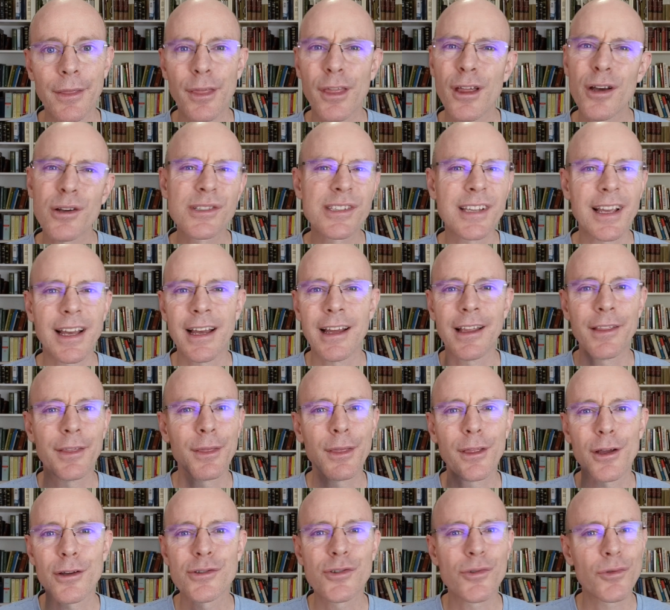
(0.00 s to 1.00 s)
Those
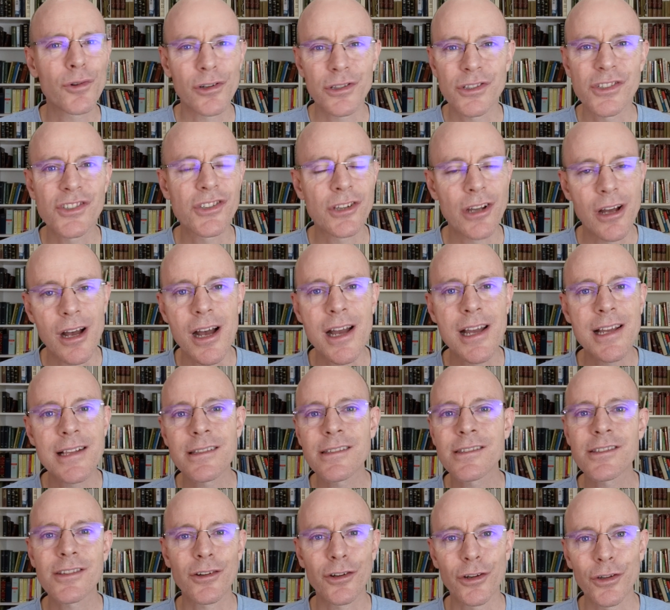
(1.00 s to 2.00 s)
are on
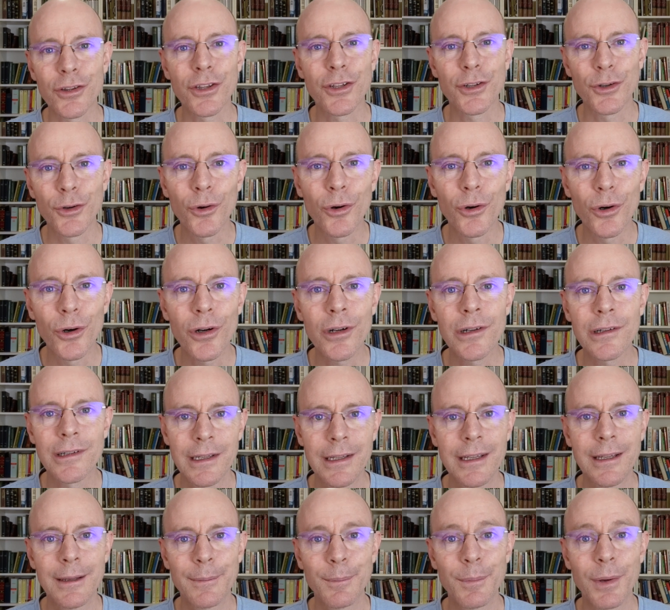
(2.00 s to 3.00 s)
signs on the door,
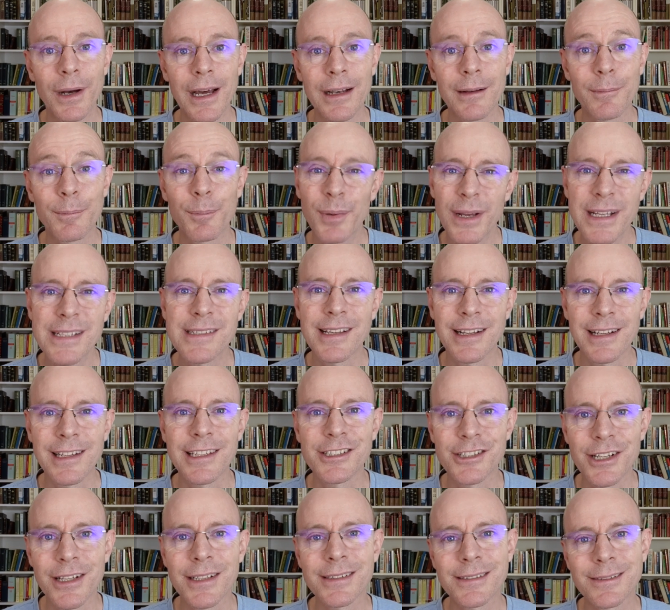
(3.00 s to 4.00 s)
but
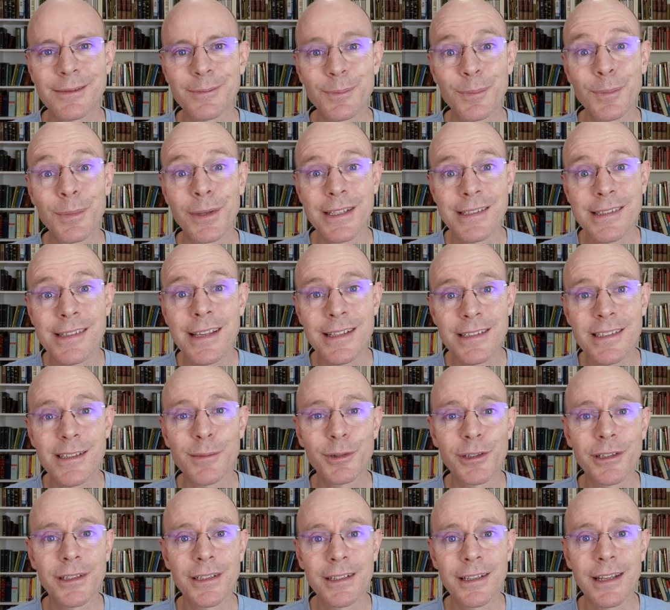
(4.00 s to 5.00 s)
basically just be
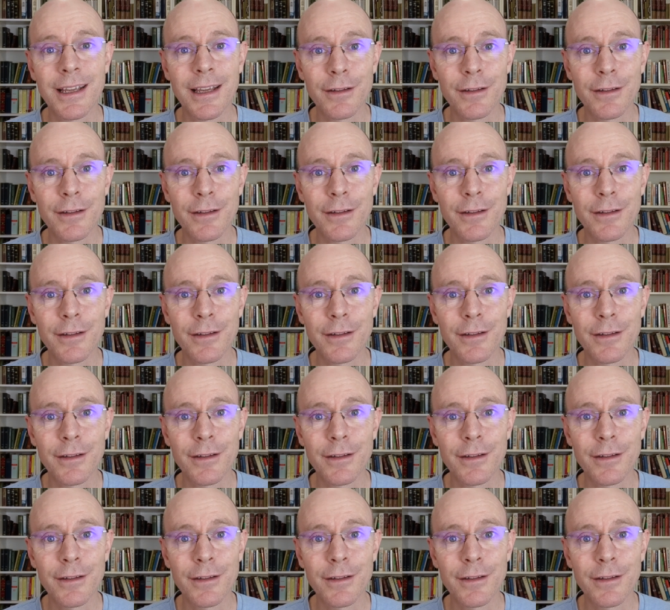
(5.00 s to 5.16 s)
sensible and